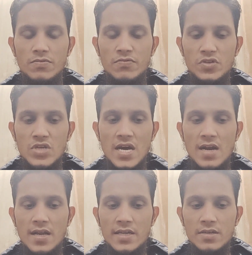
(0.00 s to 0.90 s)
which
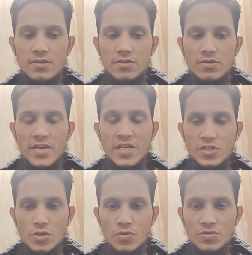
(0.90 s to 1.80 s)
are like
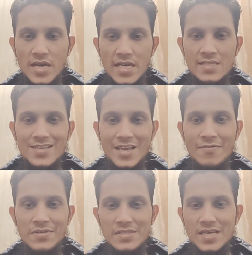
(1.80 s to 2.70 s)
A0 size,
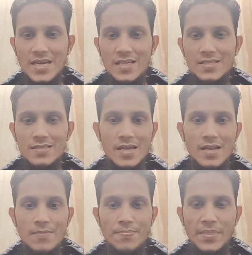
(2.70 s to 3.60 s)
A1 size,
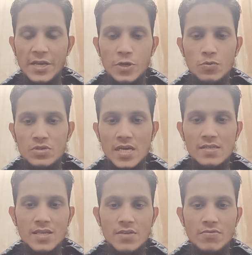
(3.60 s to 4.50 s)
then A2
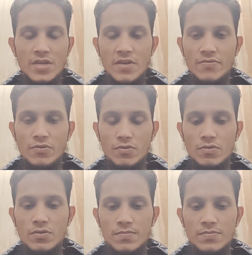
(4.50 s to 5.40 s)
size, A3, A4,
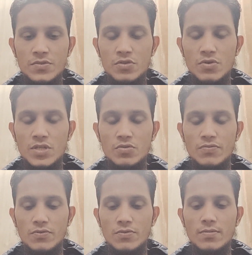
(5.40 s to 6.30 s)
so and so
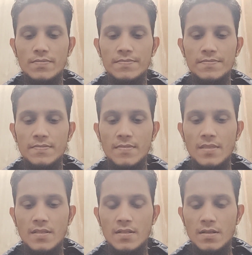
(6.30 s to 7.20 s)
forth.
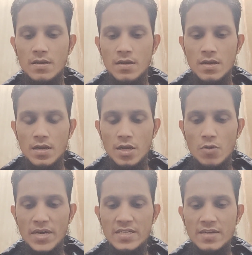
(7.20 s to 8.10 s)

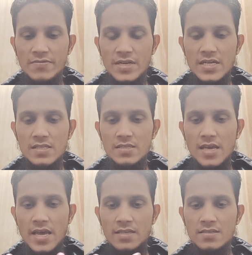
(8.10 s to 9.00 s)
Now, my dear friends,
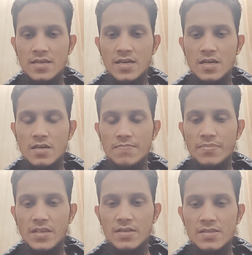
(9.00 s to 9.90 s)
as the
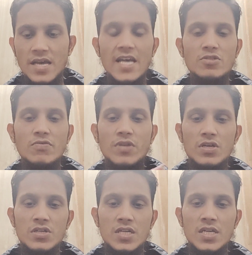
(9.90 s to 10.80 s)
size of the
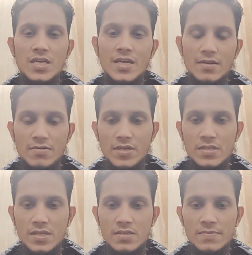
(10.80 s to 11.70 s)
sheet
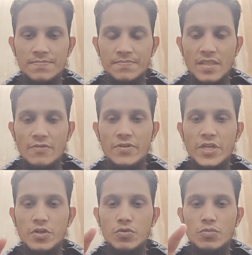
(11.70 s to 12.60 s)
increases, we
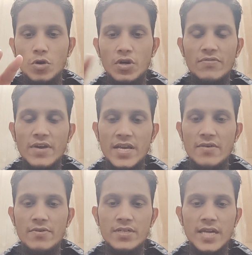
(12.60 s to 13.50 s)
need to modify our